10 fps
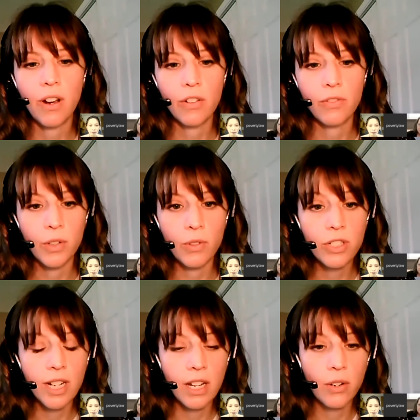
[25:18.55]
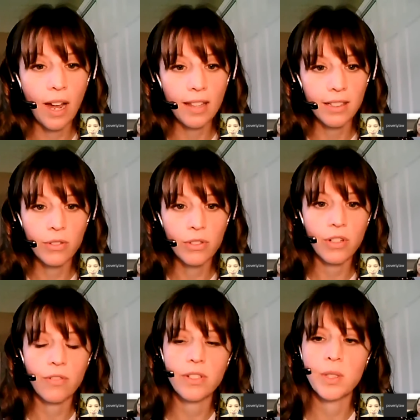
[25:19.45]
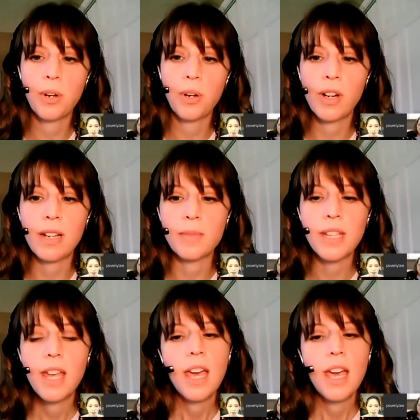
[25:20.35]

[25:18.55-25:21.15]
our viewers today who are at legal services programs.